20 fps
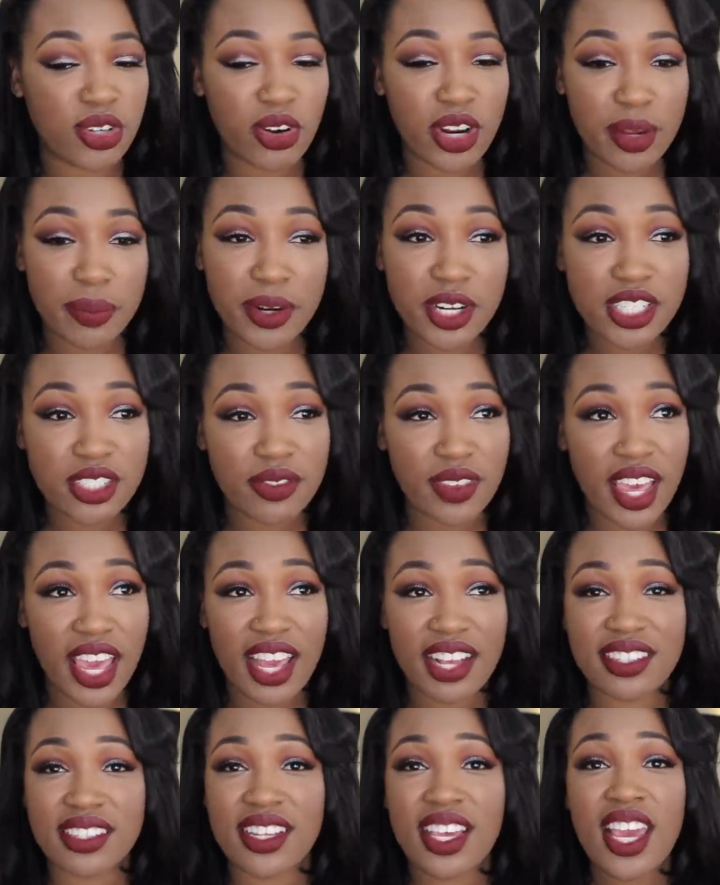Tory Burch
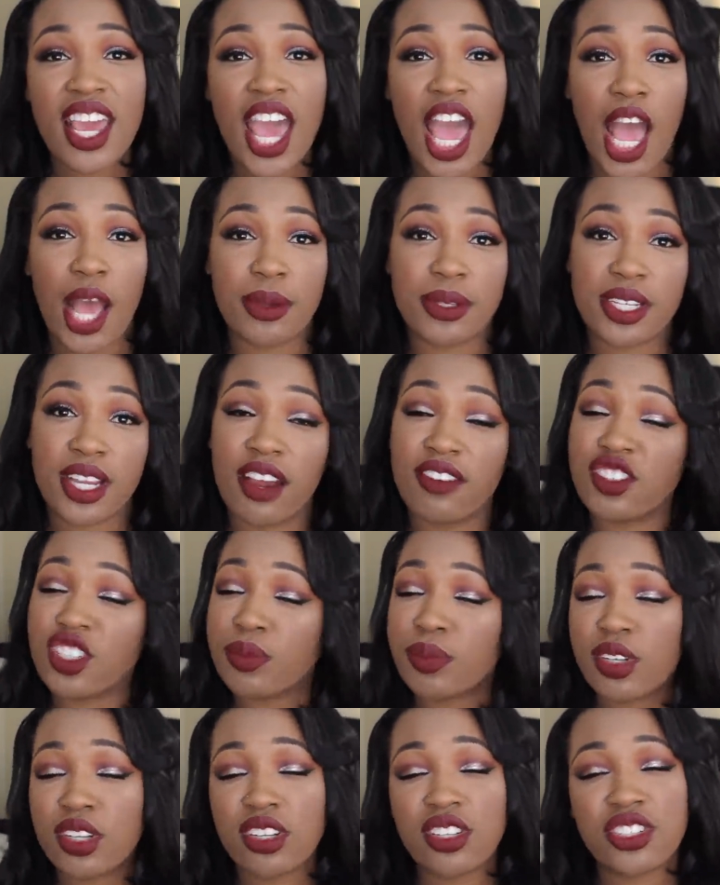flats. I was
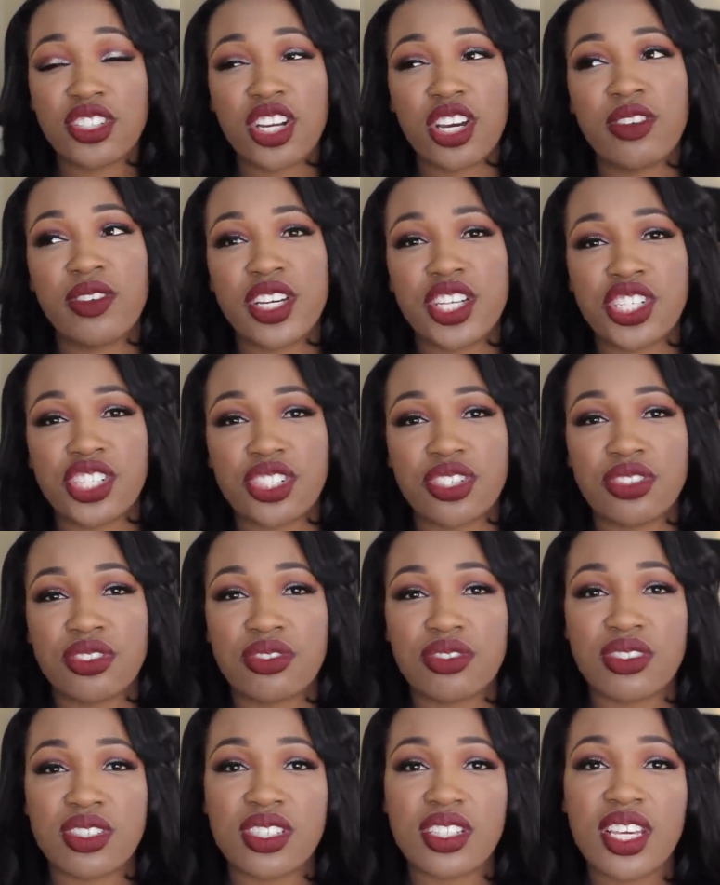comfortable, no
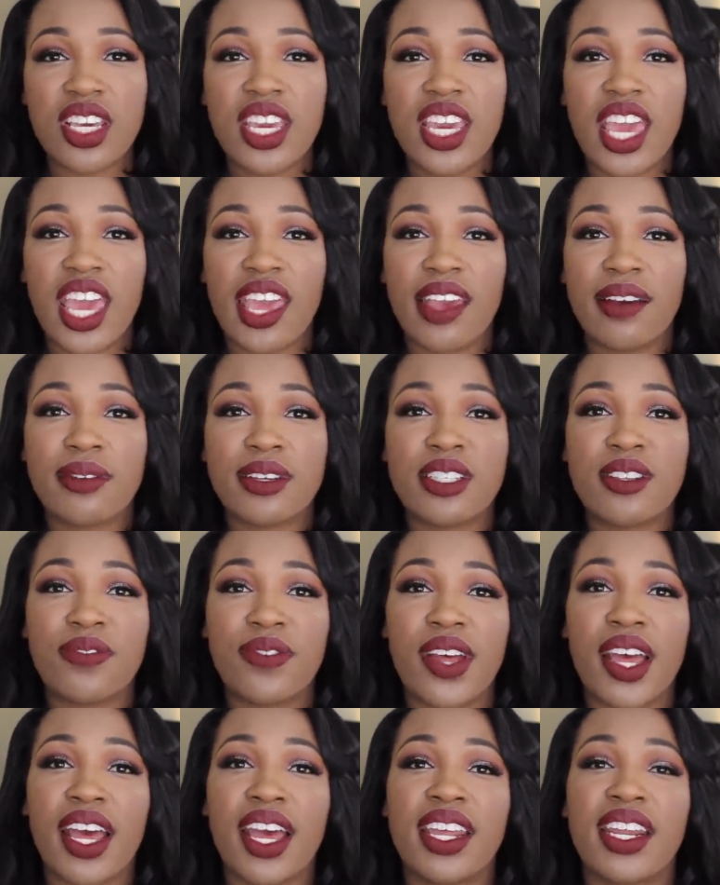issues. It was
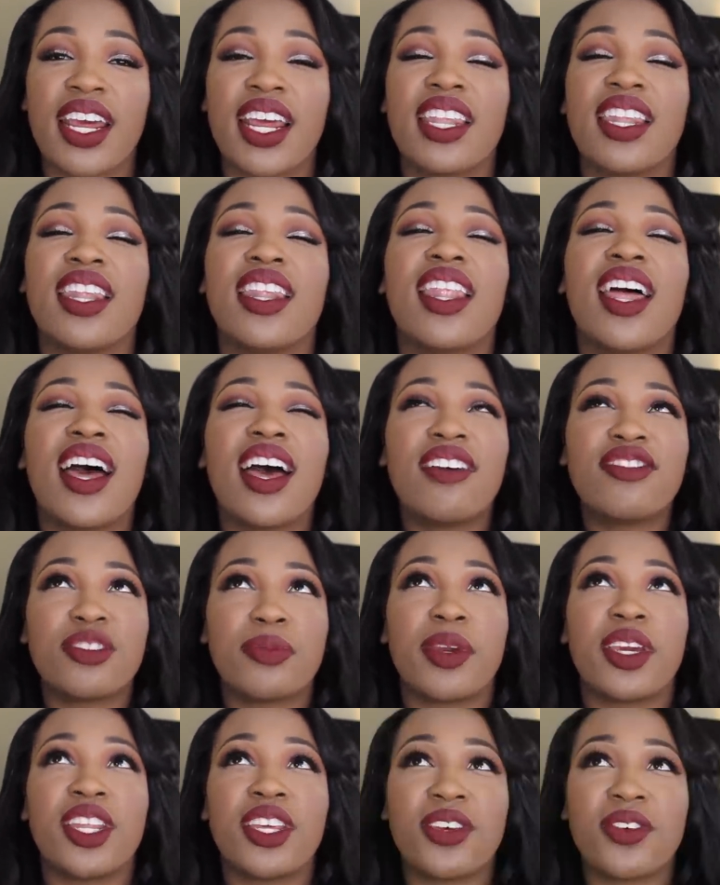fun. I
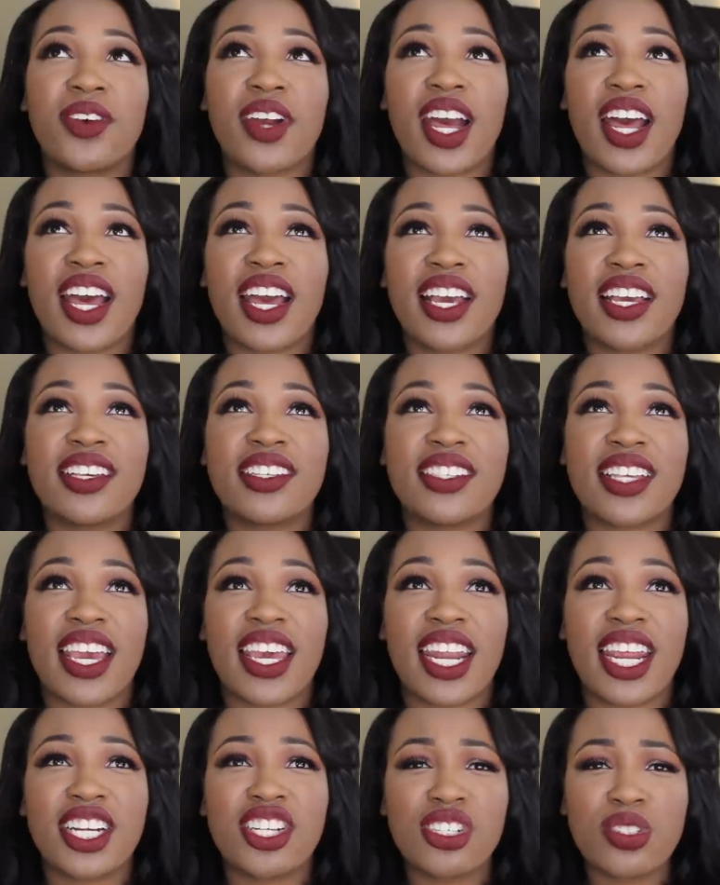loved meeting you guys.
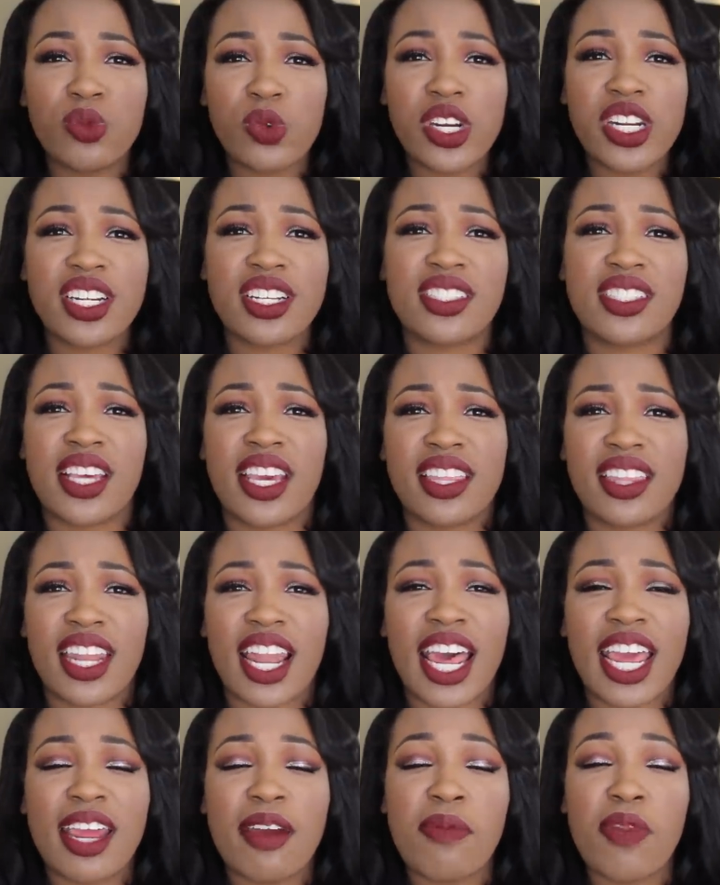And I just wanted to say
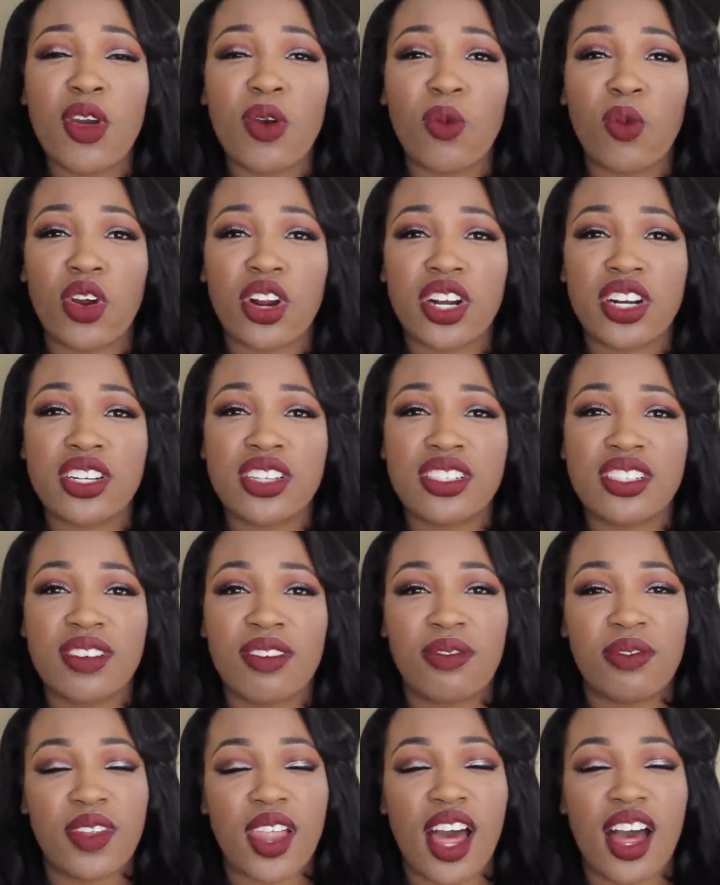that I am the worst
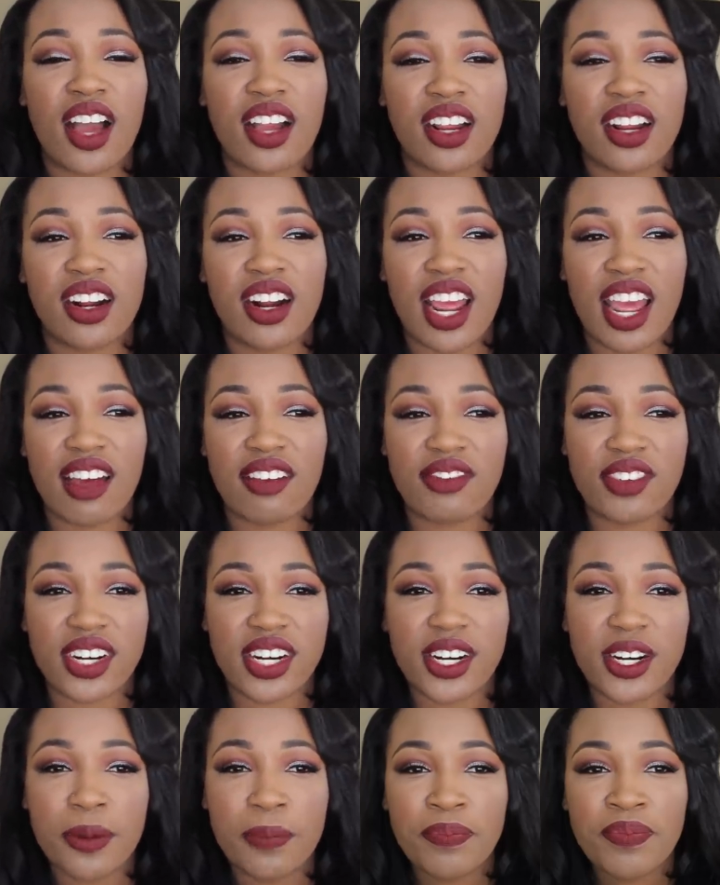vlogger
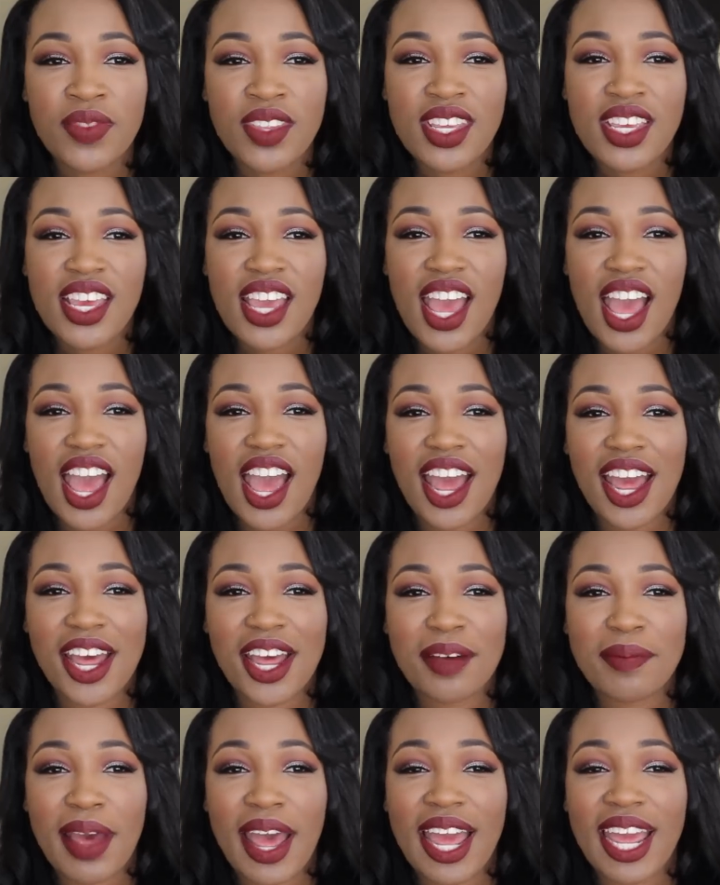ever.
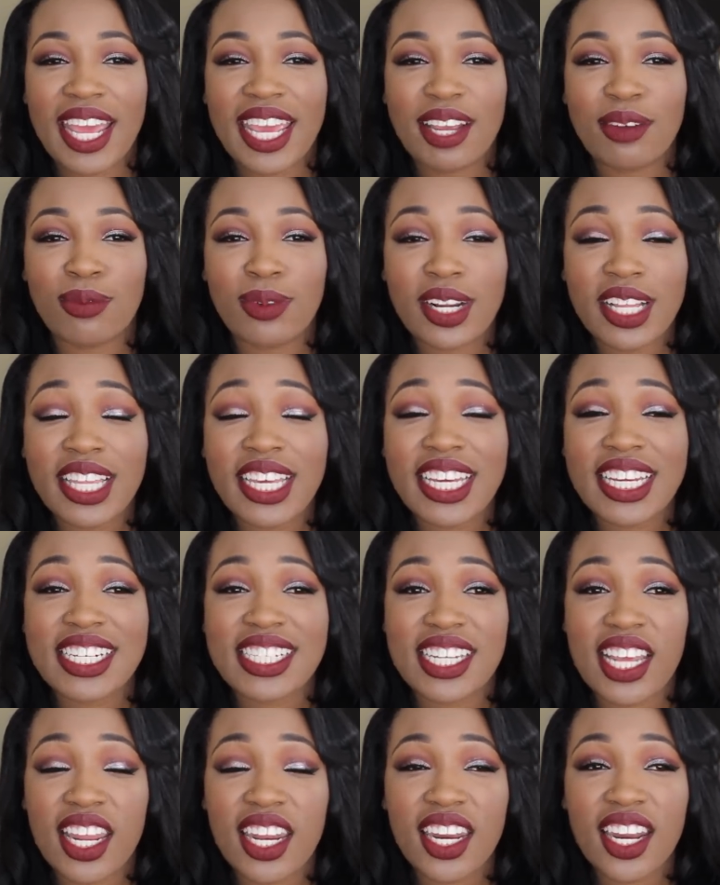Um, I really
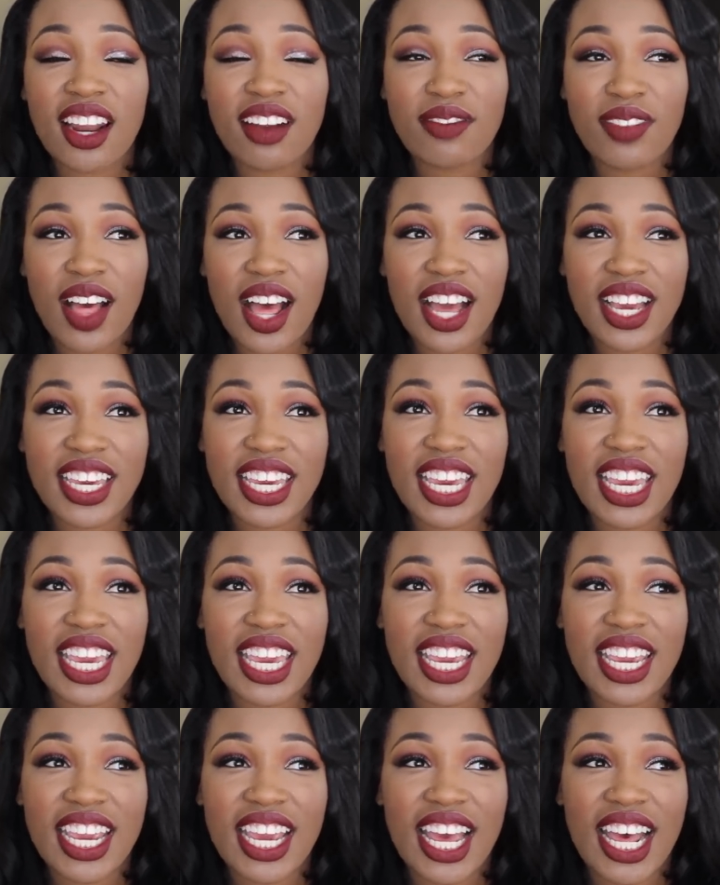intended on
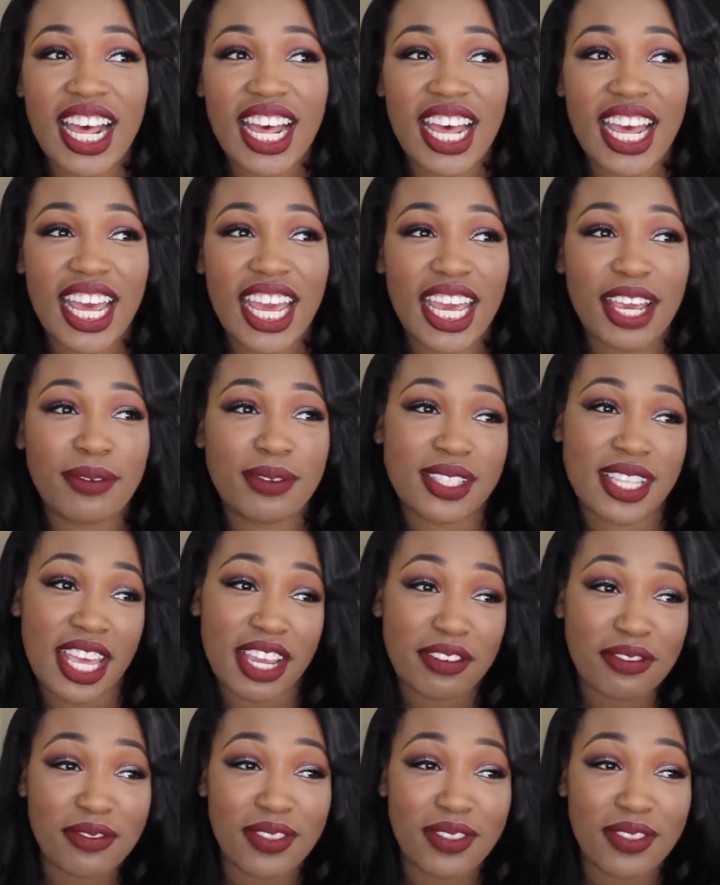vlogging. I was like